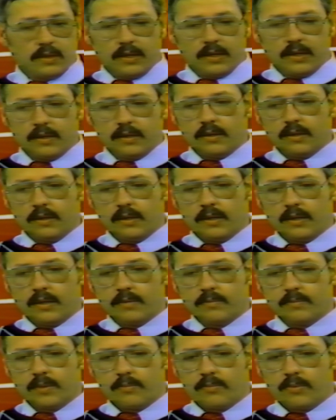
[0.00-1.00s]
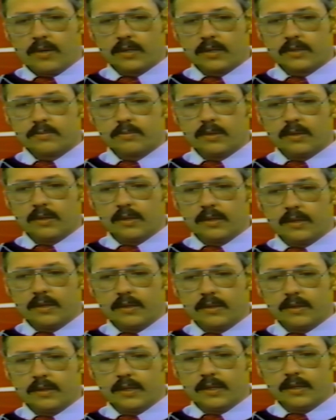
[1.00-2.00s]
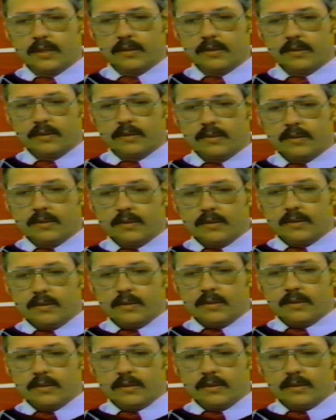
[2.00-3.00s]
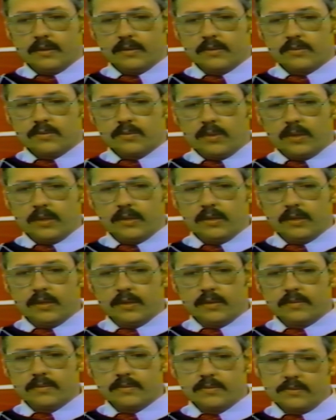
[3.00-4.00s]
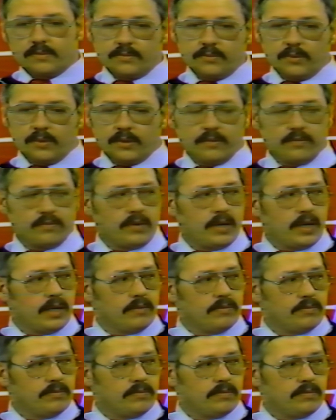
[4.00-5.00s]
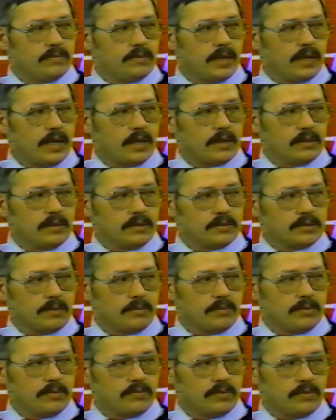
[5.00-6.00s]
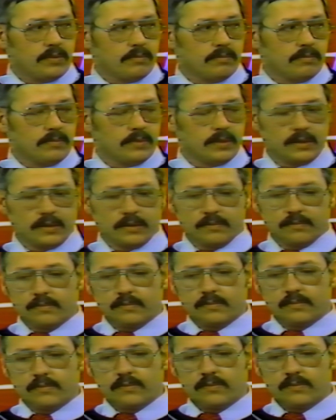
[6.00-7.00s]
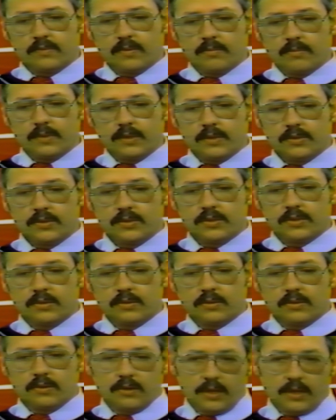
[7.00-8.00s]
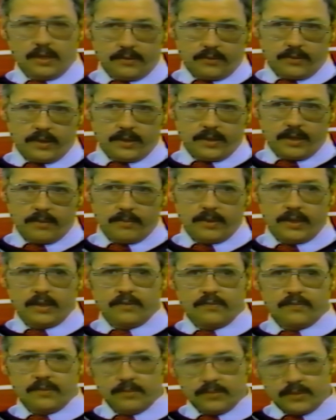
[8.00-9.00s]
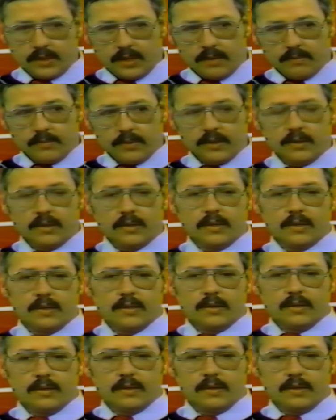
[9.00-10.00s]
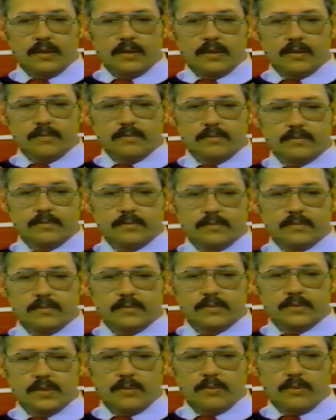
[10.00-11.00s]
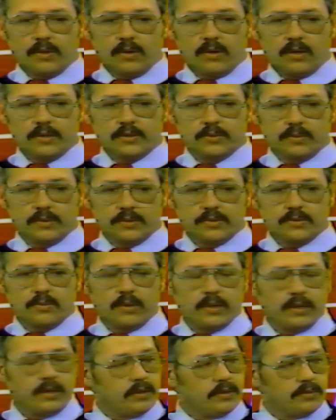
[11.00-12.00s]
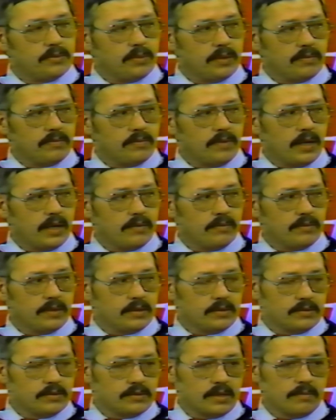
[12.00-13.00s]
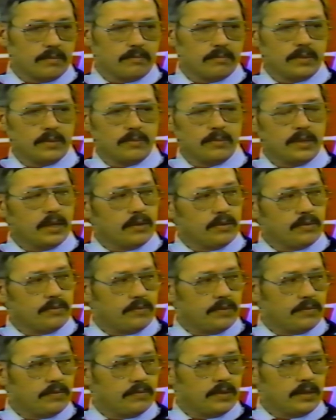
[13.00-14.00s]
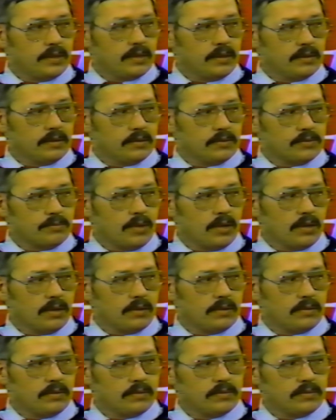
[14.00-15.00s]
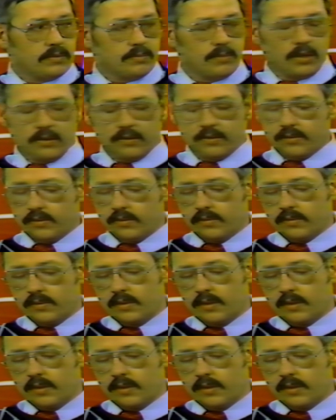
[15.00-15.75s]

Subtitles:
and approximately 20 to 25 athletes coming from each, or not quite that many from some, but some of the larger ones 20 to 25, and then some maybe down to 15 in the smaller zones.